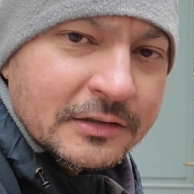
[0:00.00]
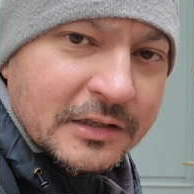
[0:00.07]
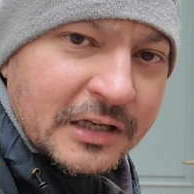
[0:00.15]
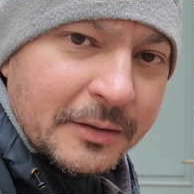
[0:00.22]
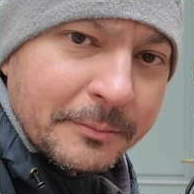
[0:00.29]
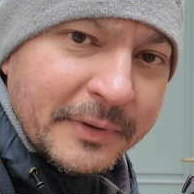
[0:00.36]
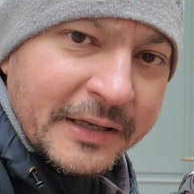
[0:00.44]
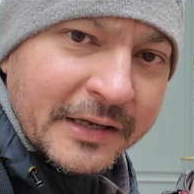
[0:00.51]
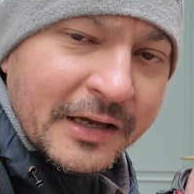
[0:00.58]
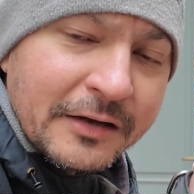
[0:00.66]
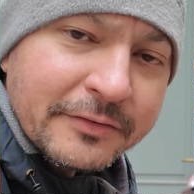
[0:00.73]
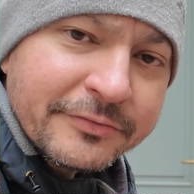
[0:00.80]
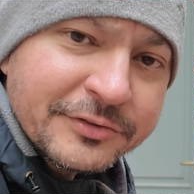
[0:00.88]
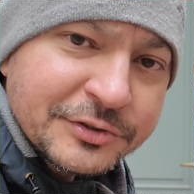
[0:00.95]
that I may
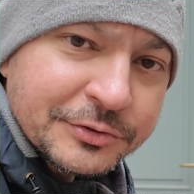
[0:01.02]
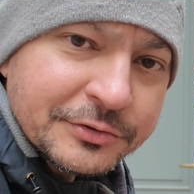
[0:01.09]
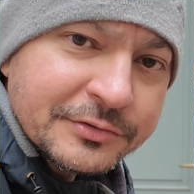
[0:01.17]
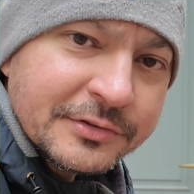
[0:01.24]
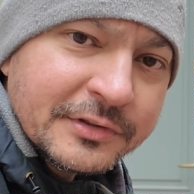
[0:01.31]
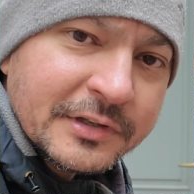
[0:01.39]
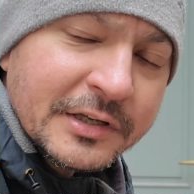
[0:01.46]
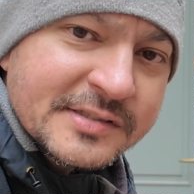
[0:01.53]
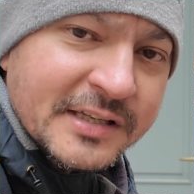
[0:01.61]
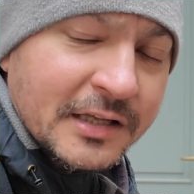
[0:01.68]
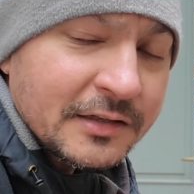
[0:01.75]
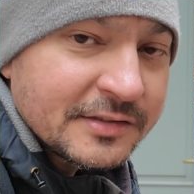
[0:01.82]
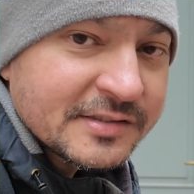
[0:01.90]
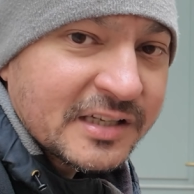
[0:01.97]
have to
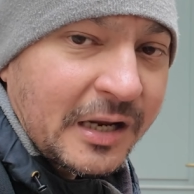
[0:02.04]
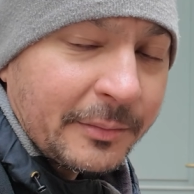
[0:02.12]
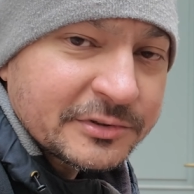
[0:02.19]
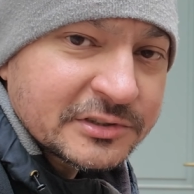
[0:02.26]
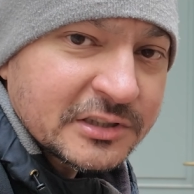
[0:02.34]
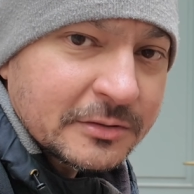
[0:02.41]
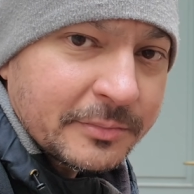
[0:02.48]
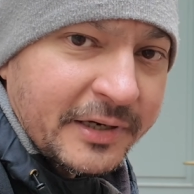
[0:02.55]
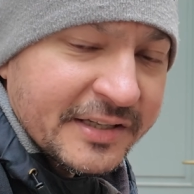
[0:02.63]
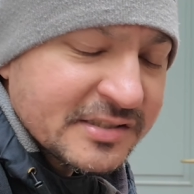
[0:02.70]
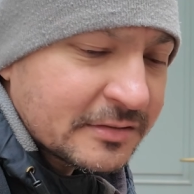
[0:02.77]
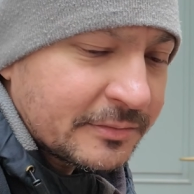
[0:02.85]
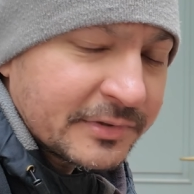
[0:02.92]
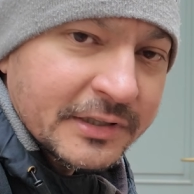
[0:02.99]
sell this camera and buy
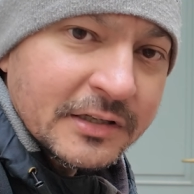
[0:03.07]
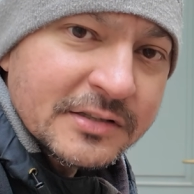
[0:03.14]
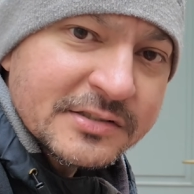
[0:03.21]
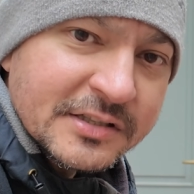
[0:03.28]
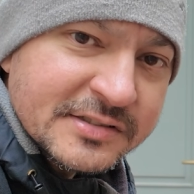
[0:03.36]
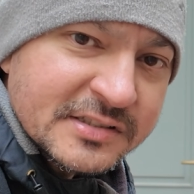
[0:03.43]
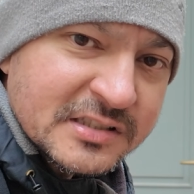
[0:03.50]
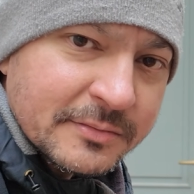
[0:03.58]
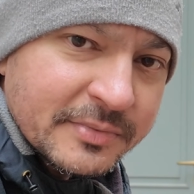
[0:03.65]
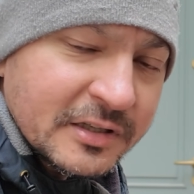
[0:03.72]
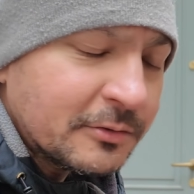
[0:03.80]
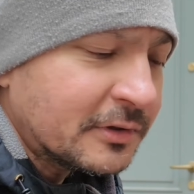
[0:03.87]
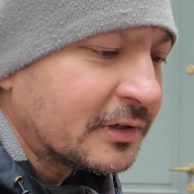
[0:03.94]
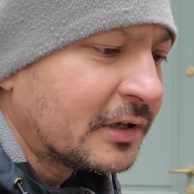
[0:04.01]
something else, because it's a
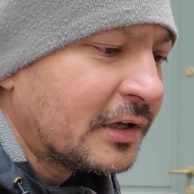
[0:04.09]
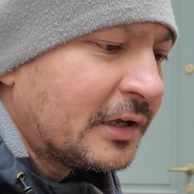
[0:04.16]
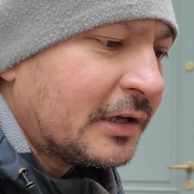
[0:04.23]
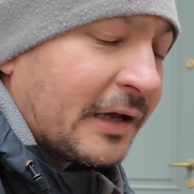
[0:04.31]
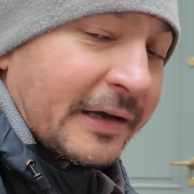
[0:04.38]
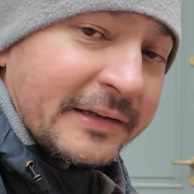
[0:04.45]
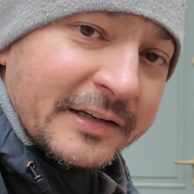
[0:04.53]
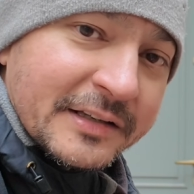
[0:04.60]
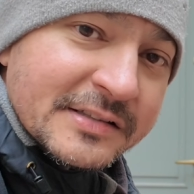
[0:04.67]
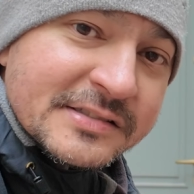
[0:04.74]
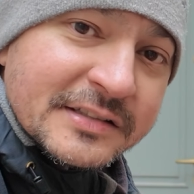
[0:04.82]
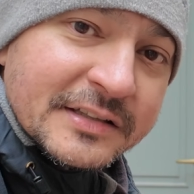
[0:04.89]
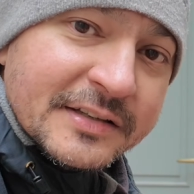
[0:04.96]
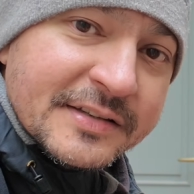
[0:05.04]
big one, and that
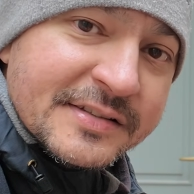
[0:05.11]
is the